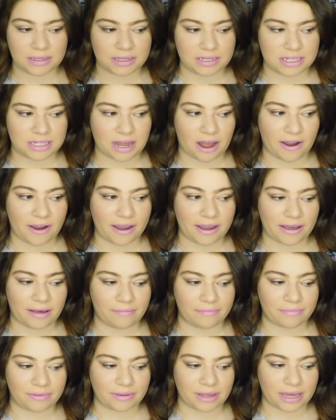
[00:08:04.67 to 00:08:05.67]
Sorry,
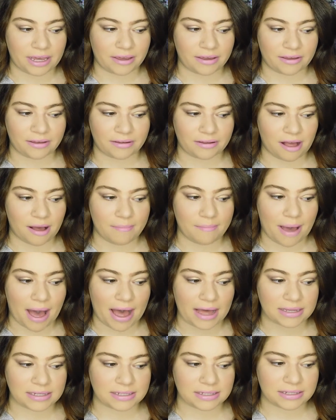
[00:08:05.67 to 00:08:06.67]
I'm like a
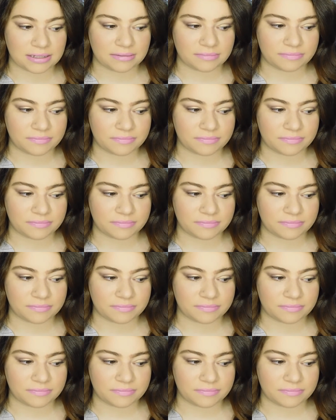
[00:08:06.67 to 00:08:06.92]
mess.